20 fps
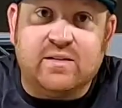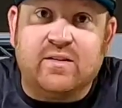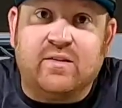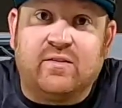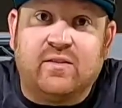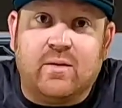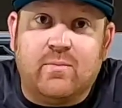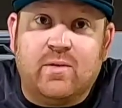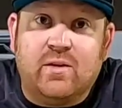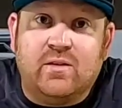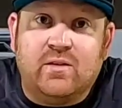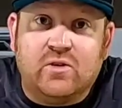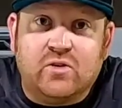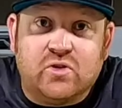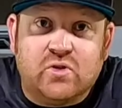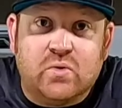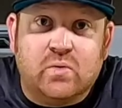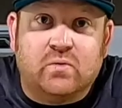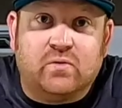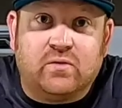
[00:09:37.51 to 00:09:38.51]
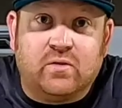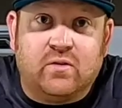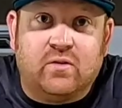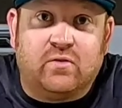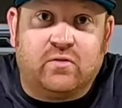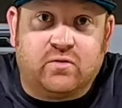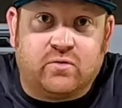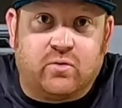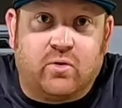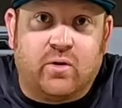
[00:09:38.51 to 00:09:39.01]
did send me these shoes to
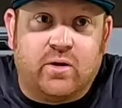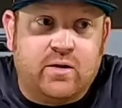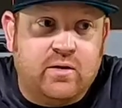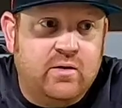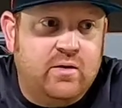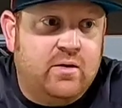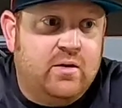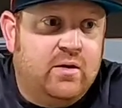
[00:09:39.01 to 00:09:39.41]
destroy.